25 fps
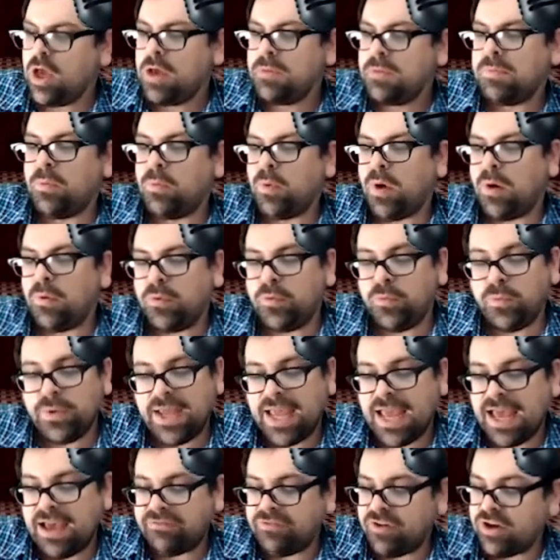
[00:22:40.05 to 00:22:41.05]
But what would we
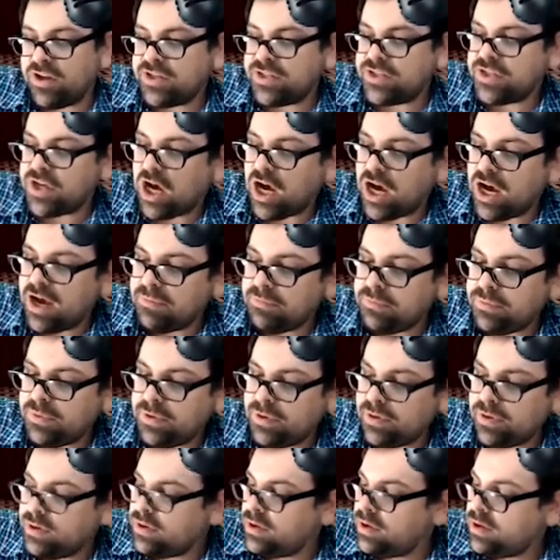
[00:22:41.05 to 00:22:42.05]
have on top?
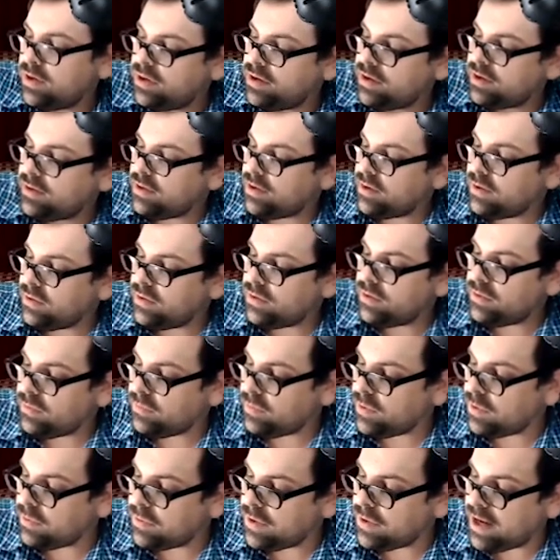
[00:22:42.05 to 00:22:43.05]

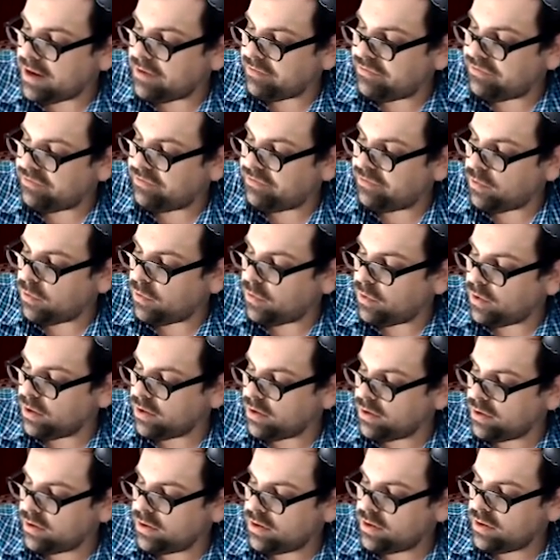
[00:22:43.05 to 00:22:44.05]
We would have
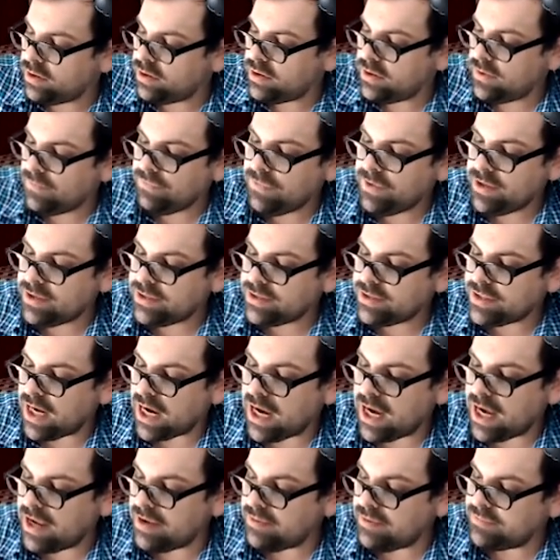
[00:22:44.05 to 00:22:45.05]
4
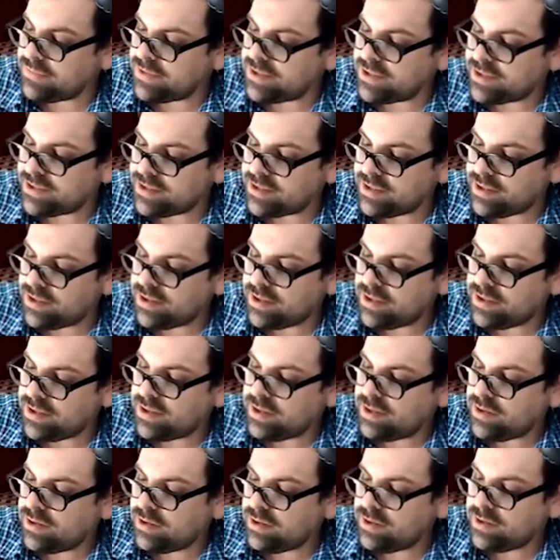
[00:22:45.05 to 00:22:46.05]
times
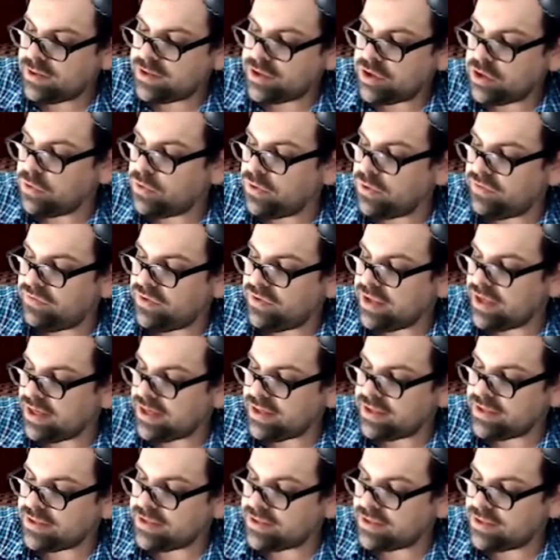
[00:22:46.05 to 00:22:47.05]
2 of
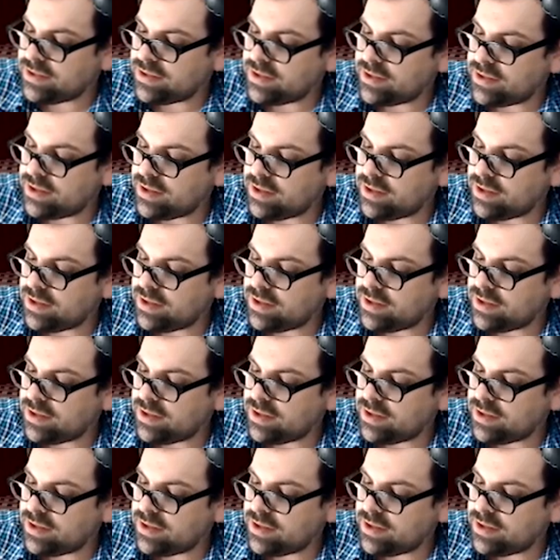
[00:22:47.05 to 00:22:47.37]
these.